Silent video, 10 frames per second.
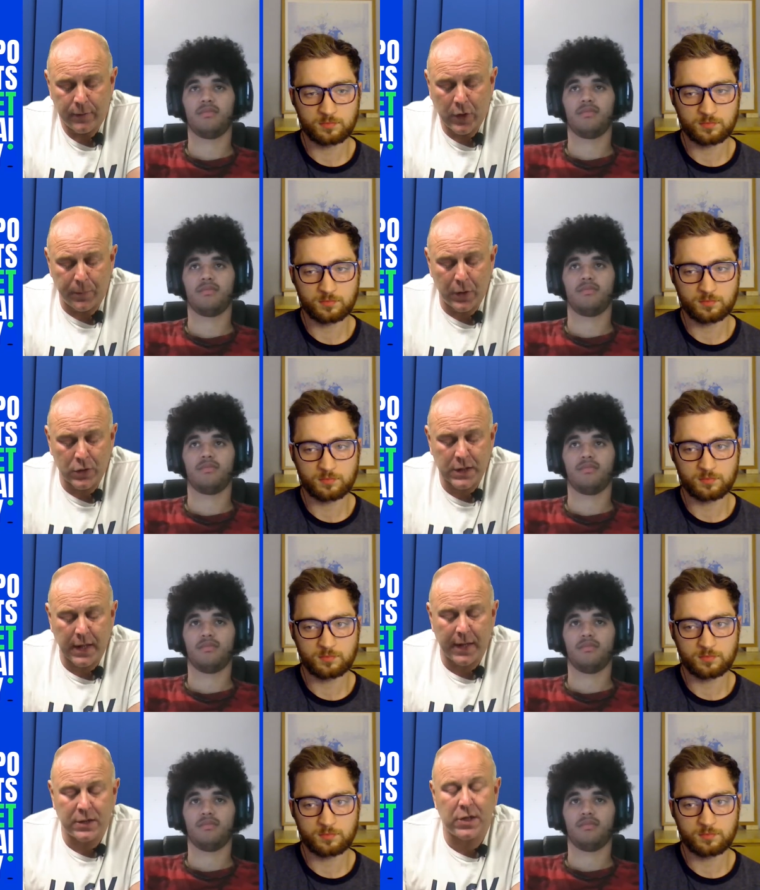Speaker 1: W T
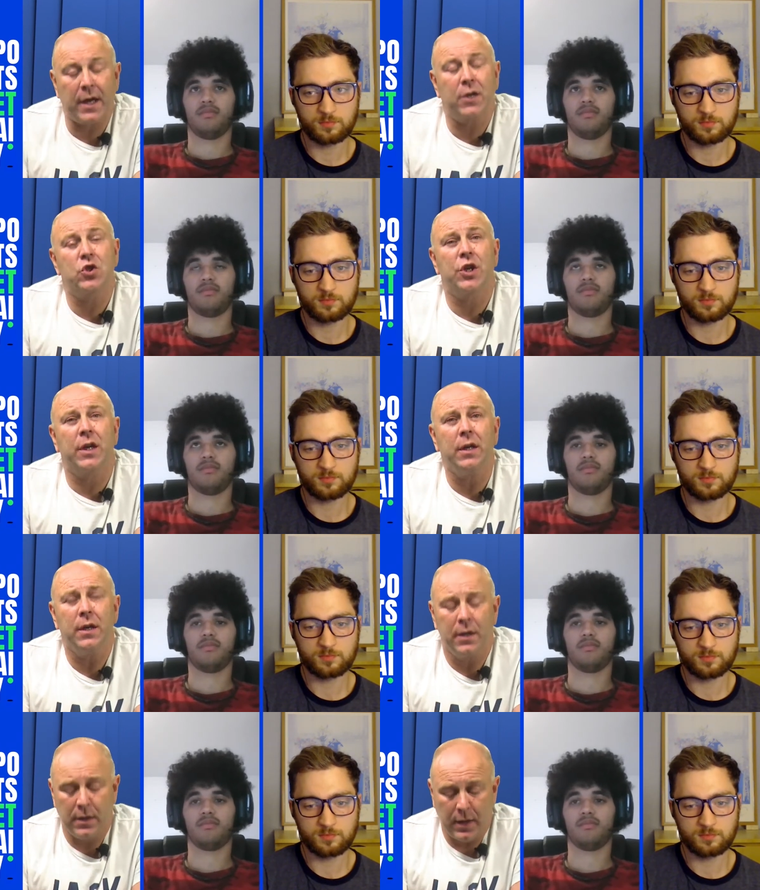A Tianjin.
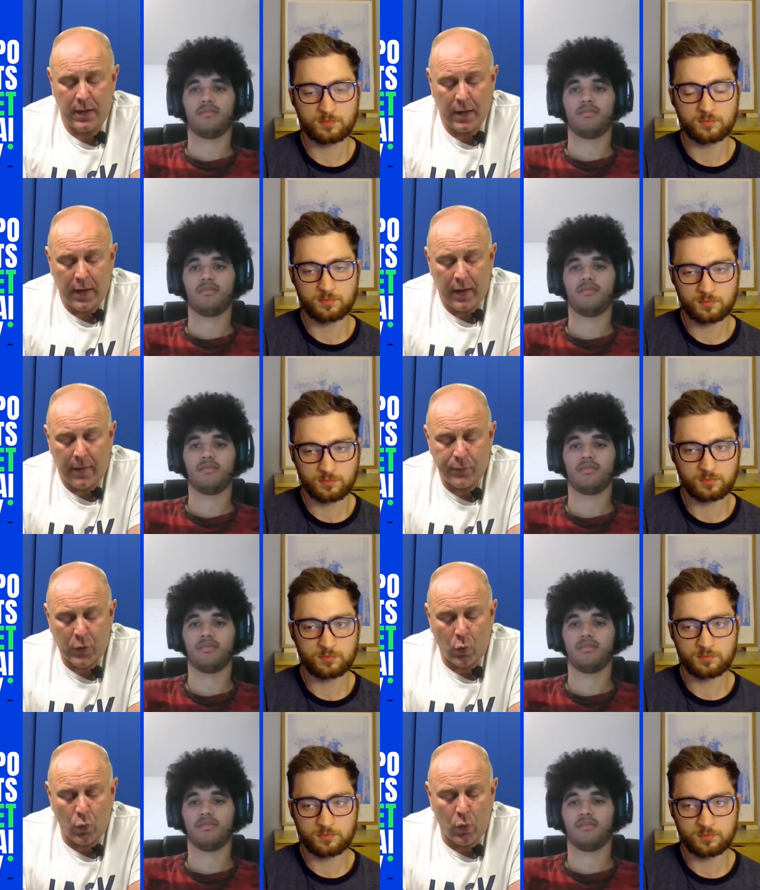
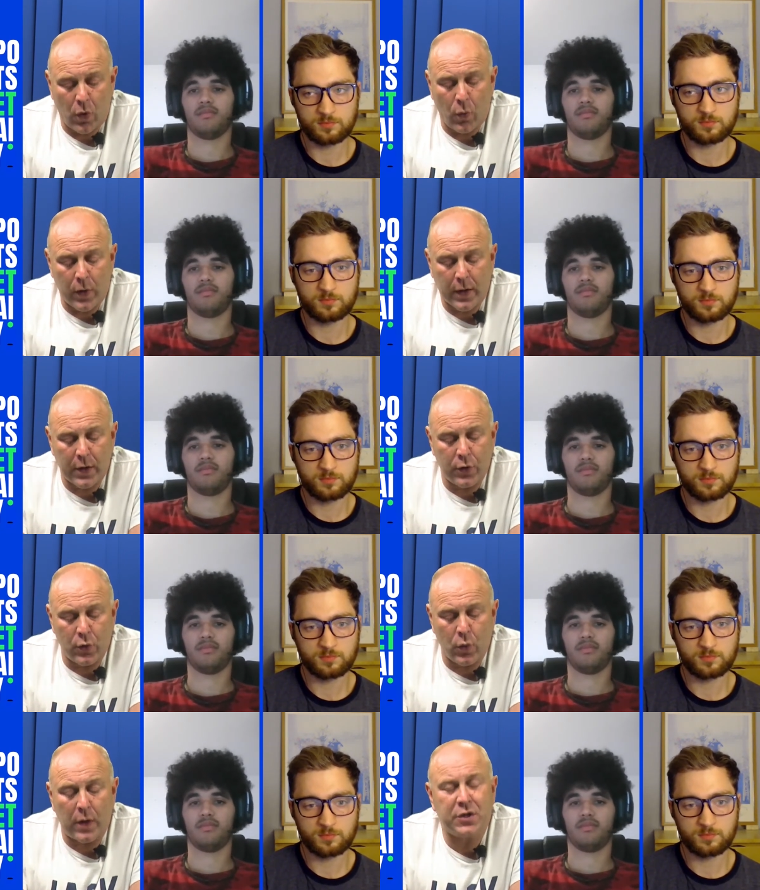We're going
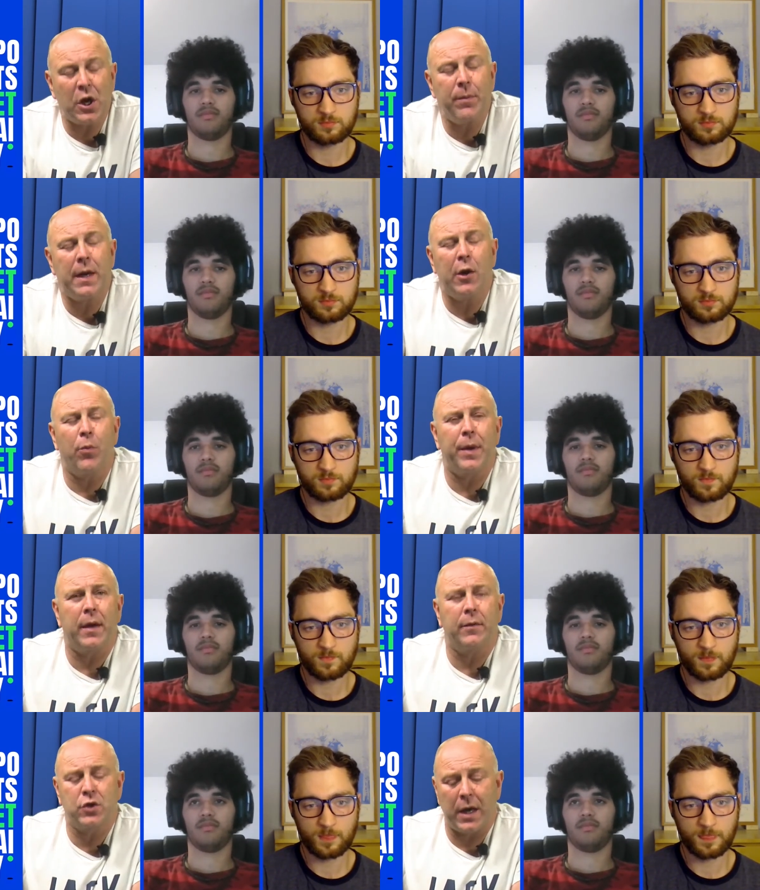to uh, tell me a little
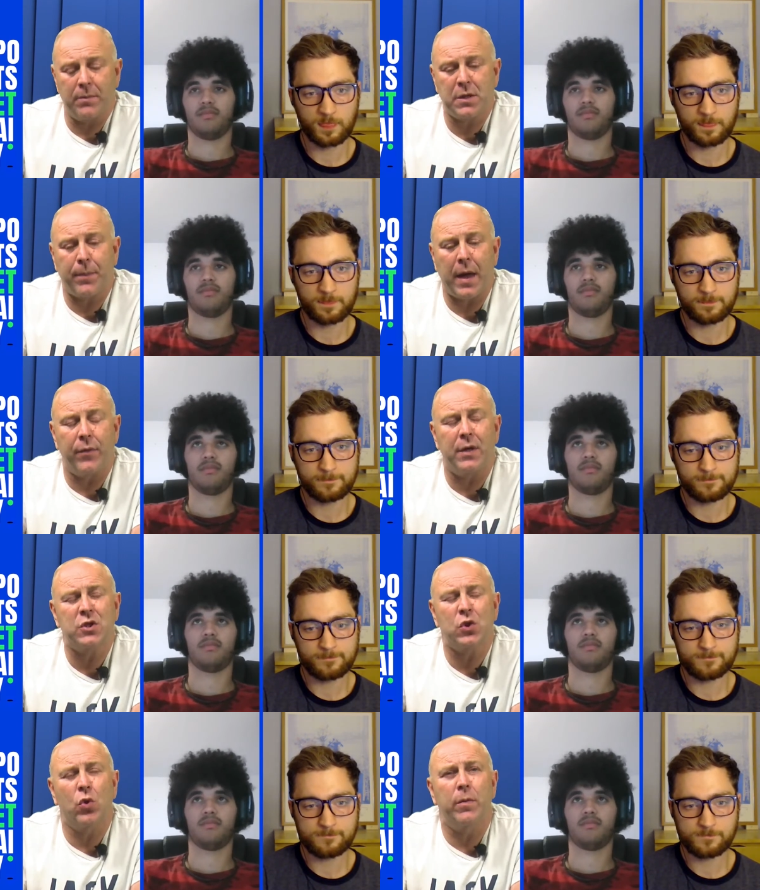bit, James, about this
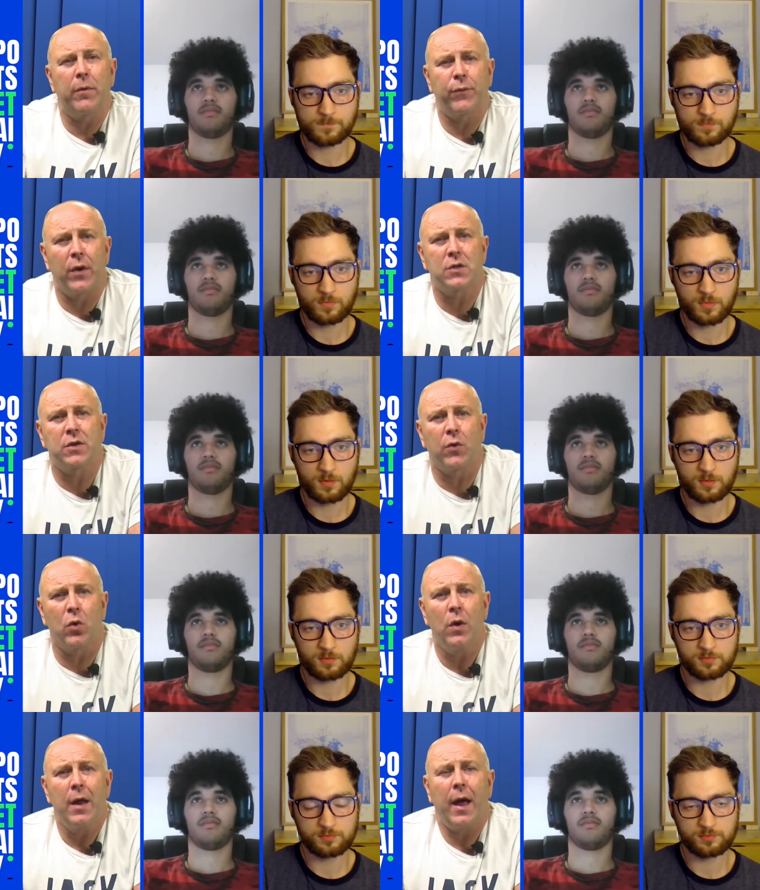tournament first of
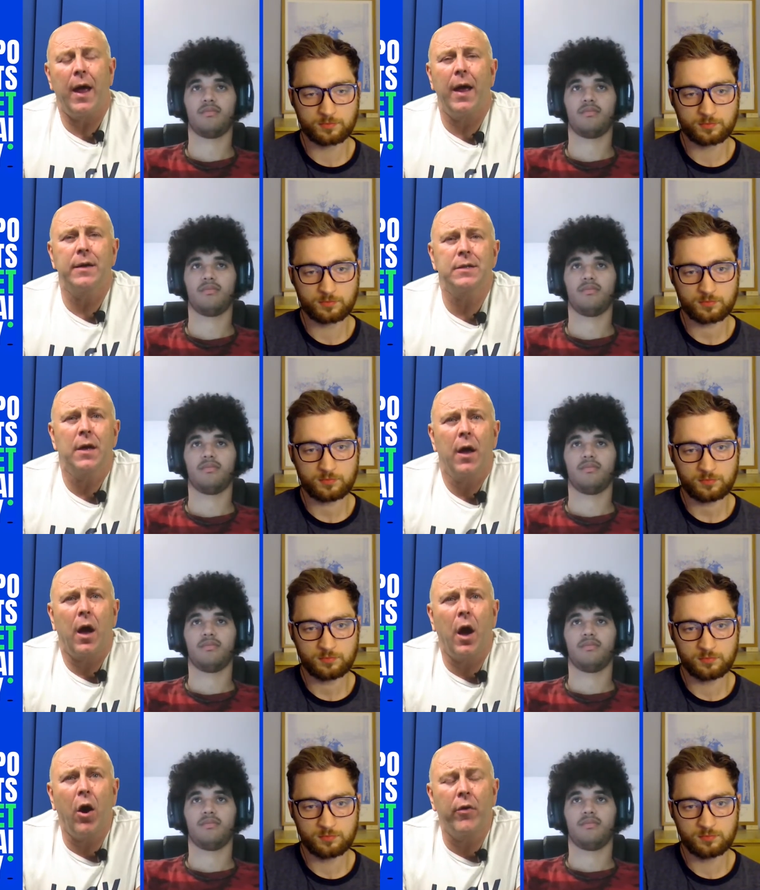all, and
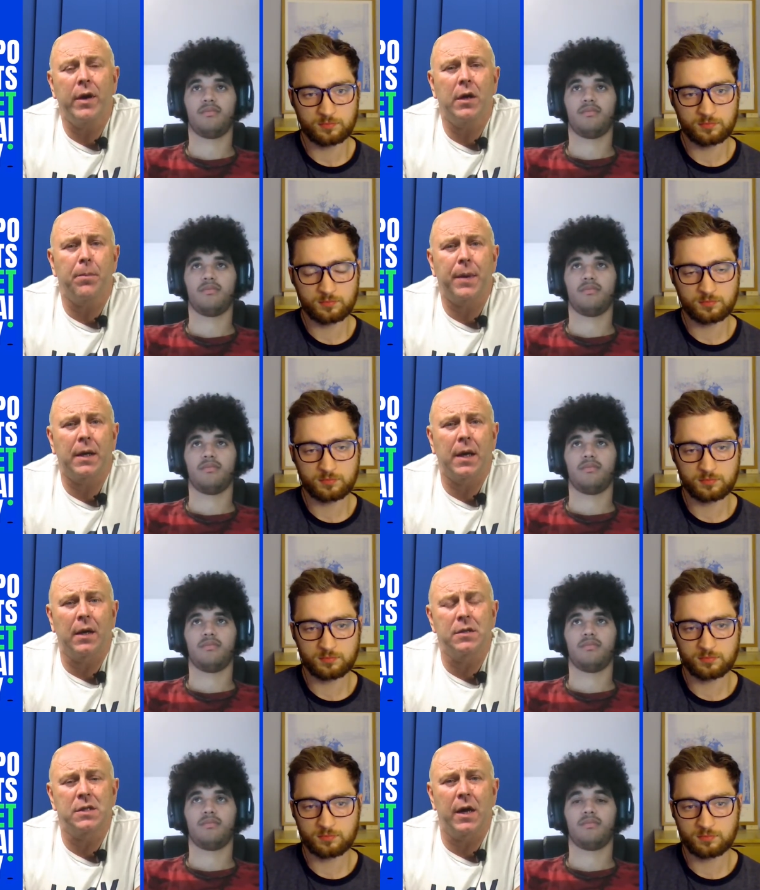are any of the big
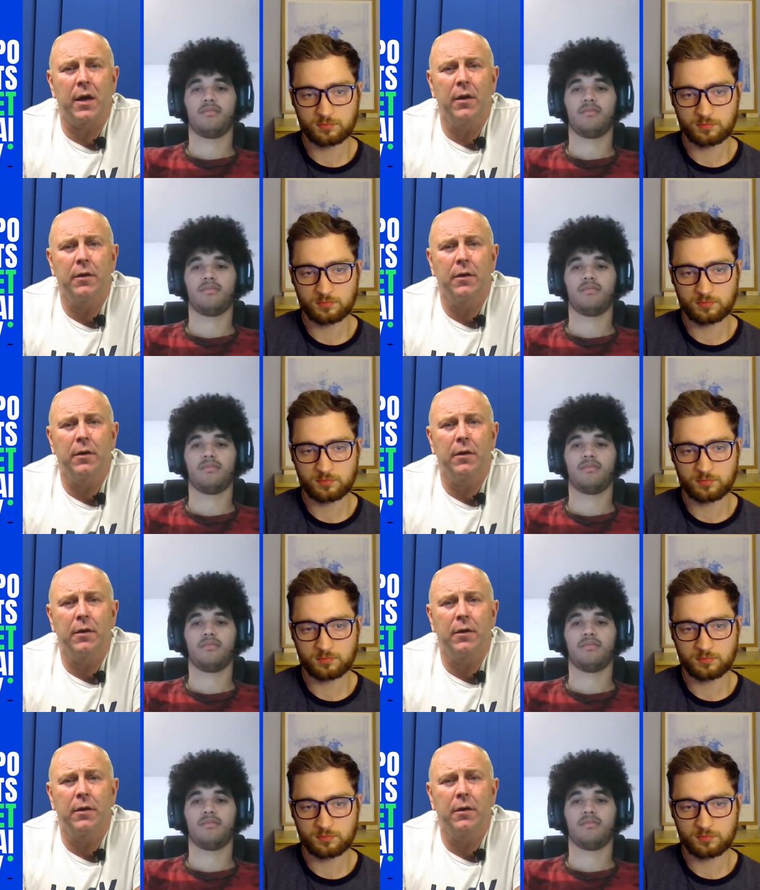guns there?